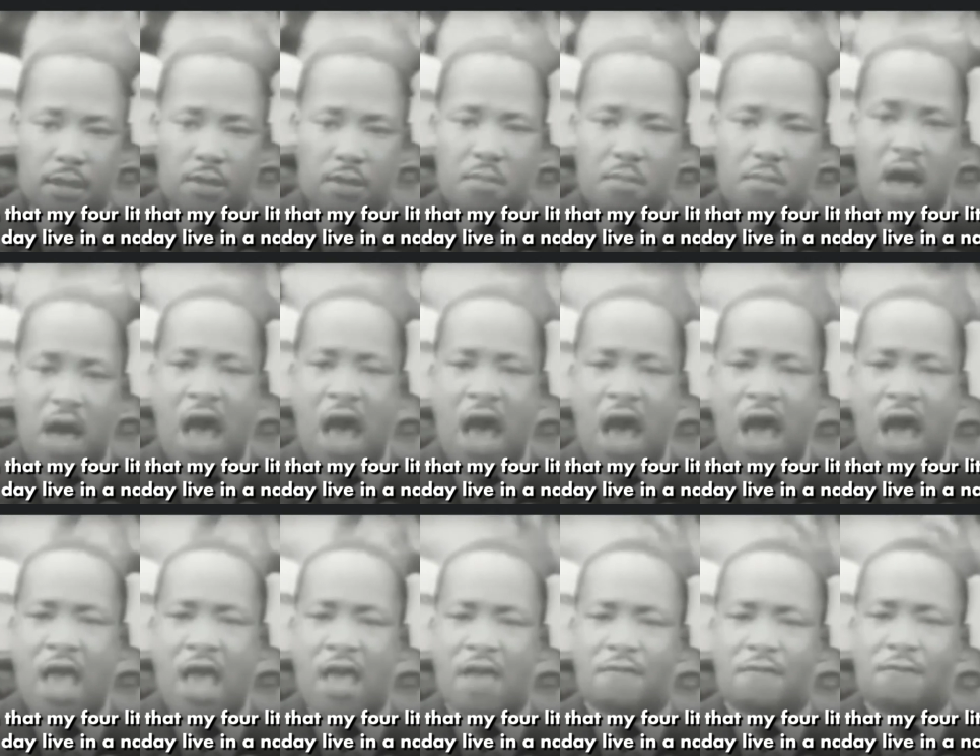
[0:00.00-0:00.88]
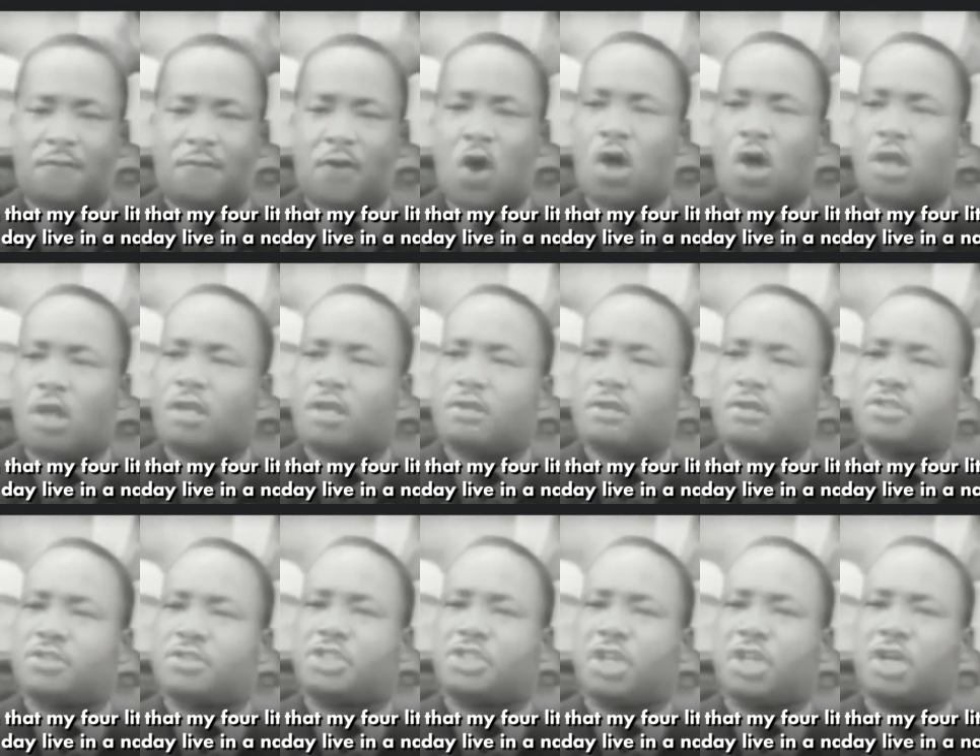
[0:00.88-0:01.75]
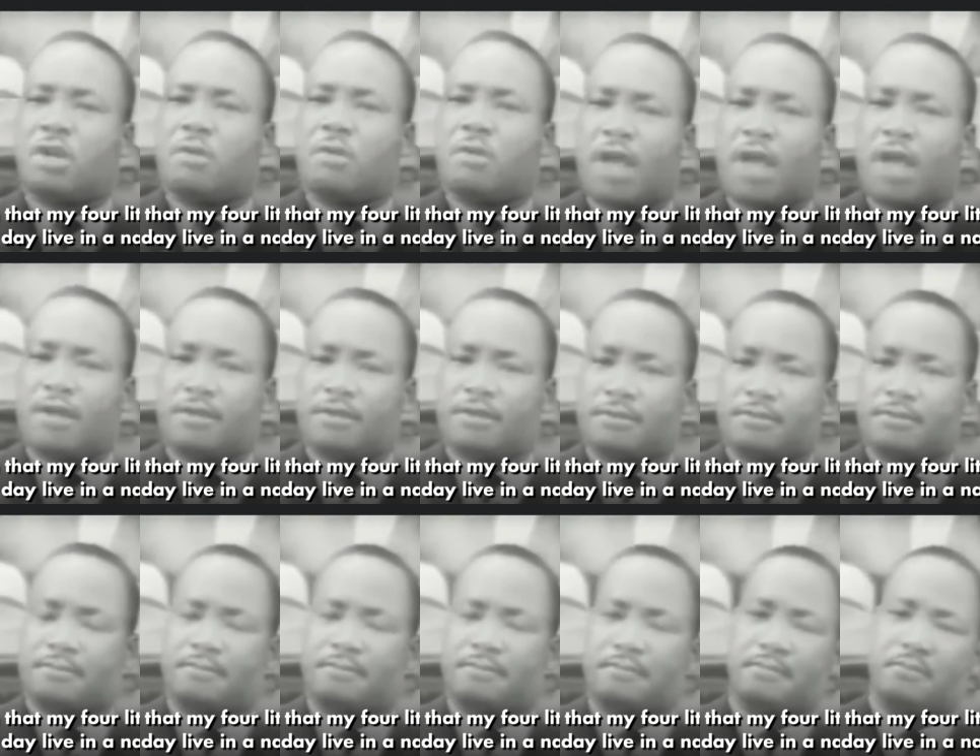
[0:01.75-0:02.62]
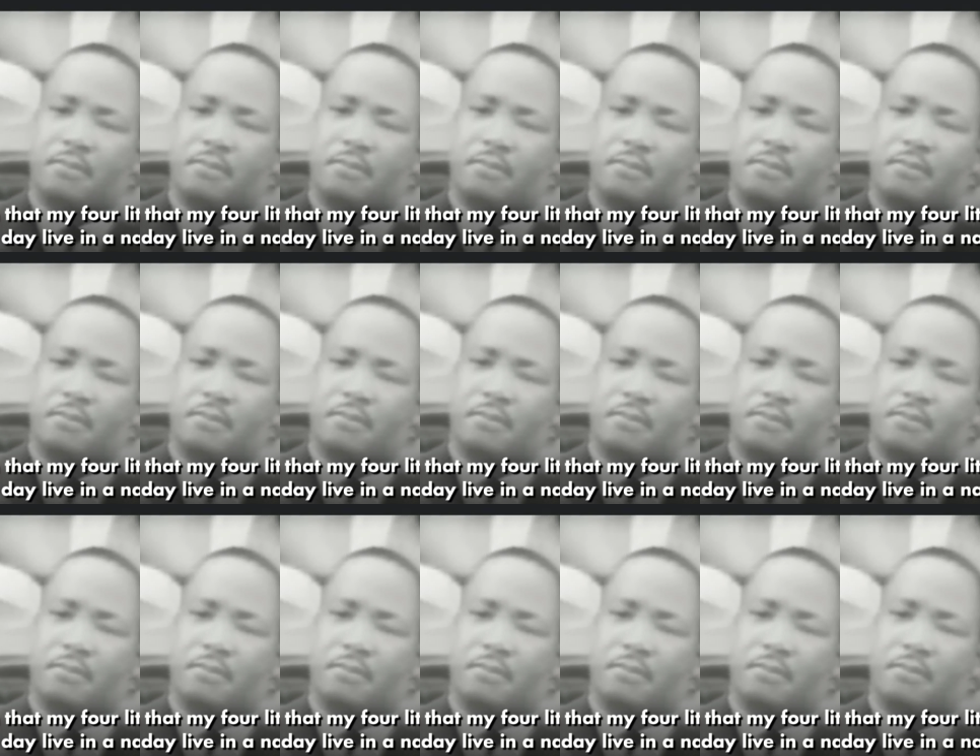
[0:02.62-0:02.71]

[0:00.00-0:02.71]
that my four little children